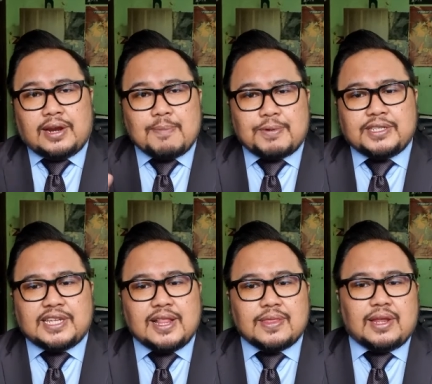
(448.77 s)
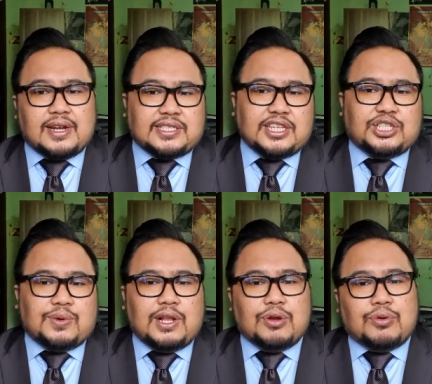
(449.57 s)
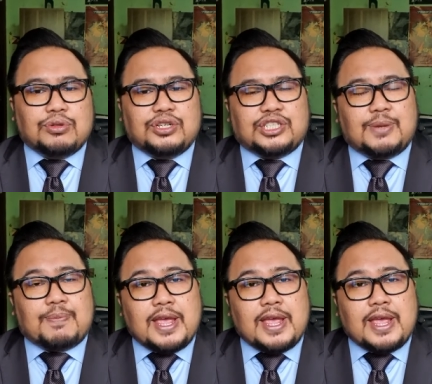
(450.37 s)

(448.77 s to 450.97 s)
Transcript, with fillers: represent the residual ownership